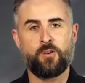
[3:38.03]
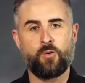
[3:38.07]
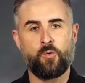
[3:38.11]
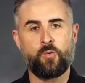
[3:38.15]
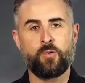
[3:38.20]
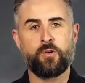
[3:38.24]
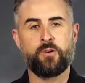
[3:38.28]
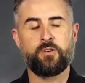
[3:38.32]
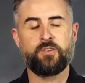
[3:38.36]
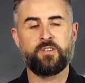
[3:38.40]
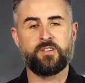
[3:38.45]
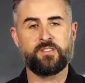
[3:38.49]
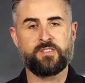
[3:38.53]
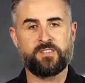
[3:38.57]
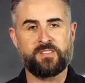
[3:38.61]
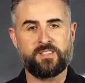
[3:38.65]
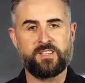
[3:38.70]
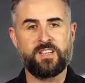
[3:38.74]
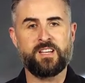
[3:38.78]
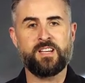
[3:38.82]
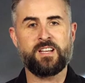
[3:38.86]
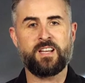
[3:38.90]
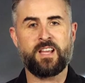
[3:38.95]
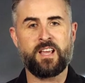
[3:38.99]
order to
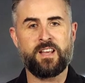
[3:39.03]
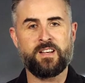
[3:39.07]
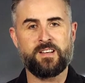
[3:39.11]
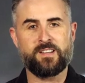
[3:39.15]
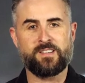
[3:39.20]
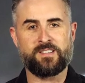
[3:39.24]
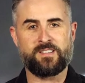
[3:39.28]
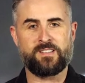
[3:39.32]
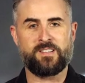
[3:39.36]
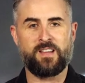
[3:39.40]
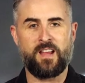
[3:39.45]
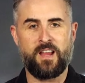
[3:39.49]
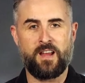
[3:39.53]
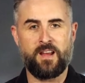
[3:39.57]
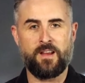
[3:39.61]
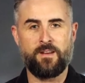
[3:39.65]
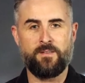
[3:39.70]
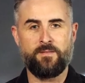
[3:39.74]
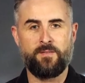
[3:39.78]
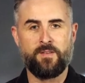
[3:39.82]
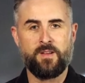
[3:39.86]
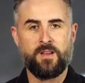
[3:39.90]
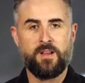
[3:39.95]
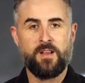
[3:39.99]
seek and to
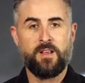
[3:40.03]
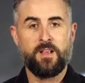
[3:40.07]
save